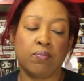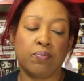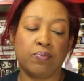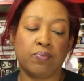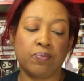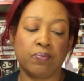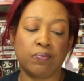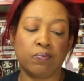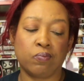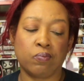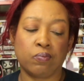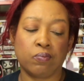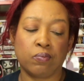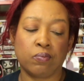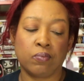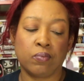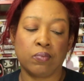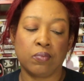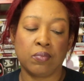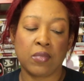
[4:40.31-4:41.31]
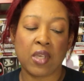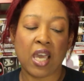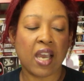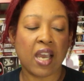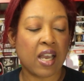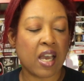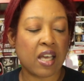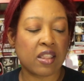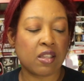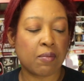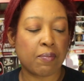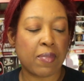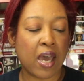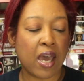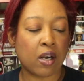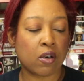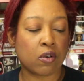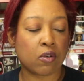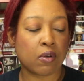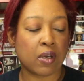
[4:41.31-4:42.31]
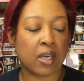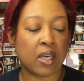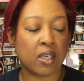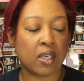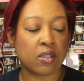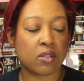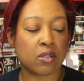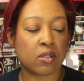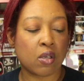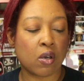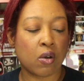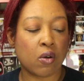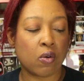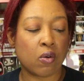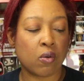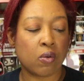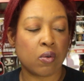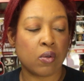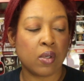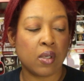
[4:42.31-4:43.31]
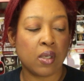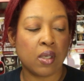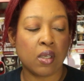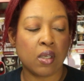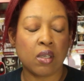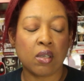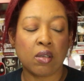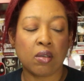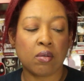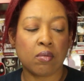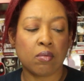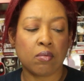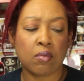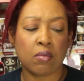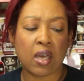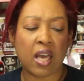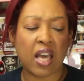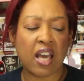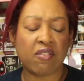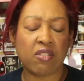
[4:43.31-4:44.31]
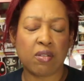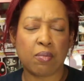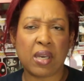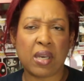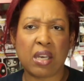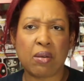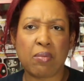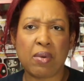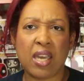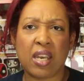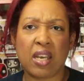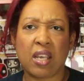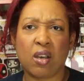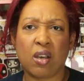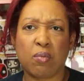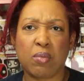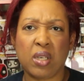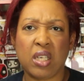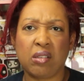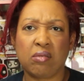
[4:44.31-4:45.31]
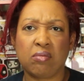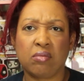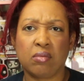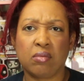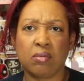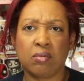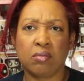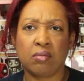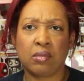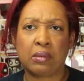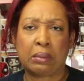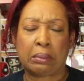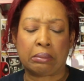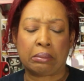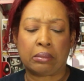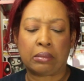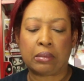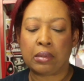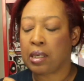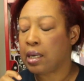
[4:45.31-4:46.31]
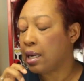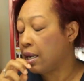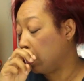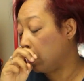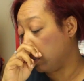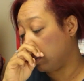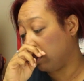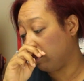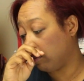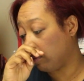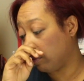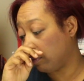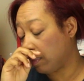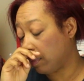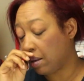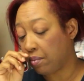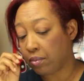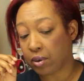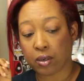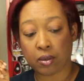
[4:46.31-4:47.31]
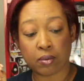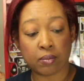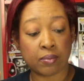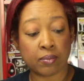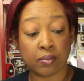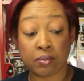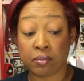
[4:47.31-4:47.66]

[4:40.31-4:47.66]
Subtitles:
I got the Battle Crate, so... I have the Mega Man helmet? I don't even remember.